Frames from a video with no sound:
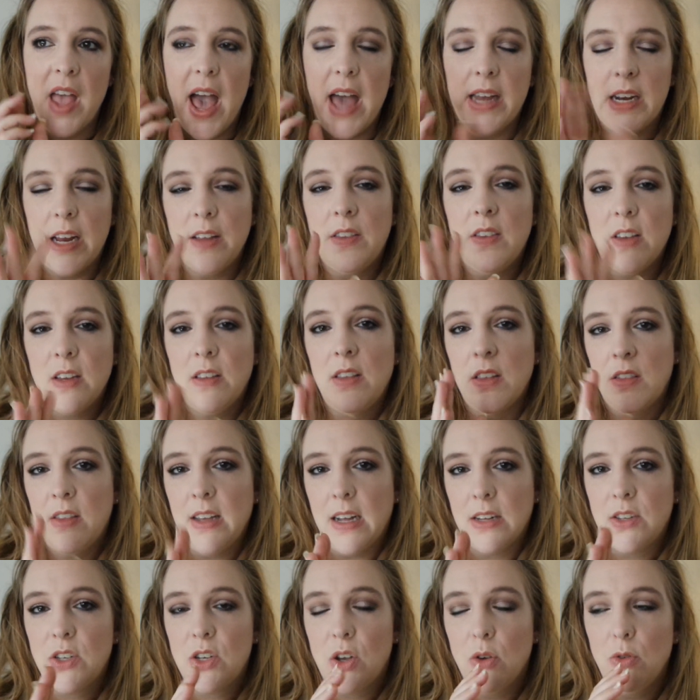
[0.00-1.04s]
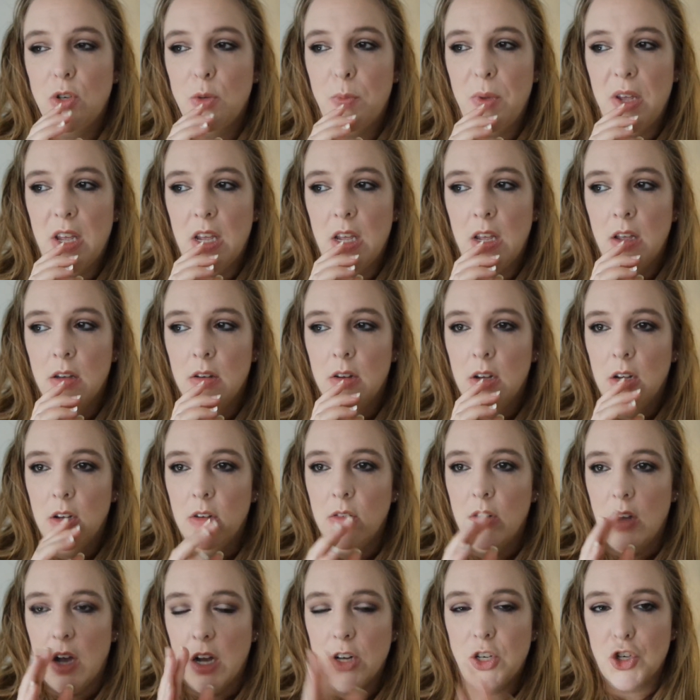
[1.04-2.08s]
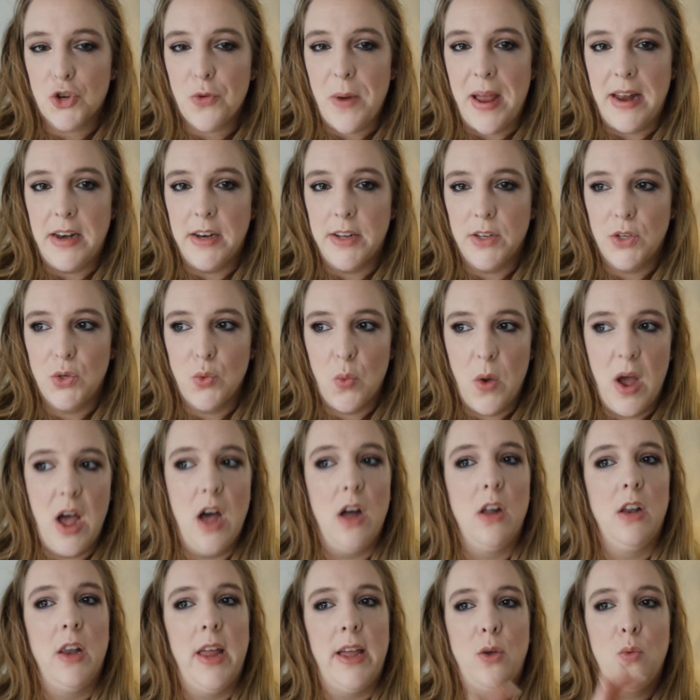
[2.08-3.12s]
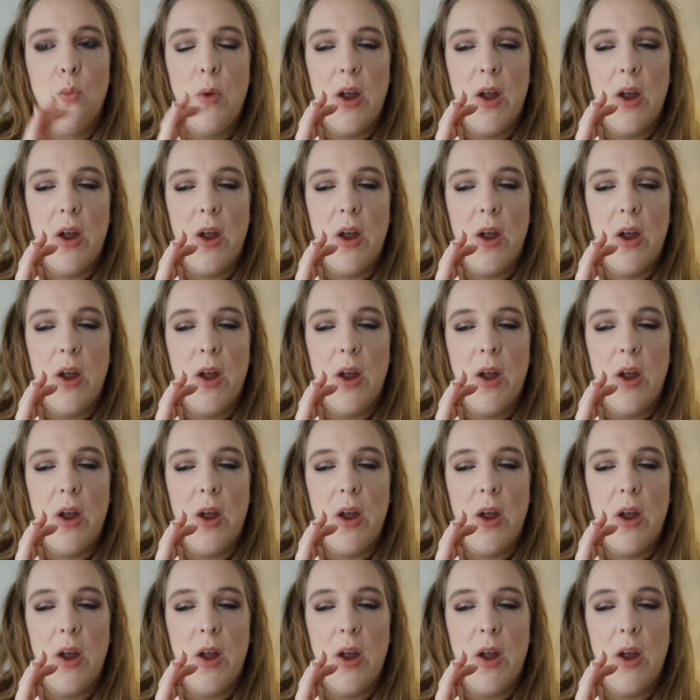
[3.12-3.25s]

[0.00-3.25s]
And I think that that's going to be a trend as well.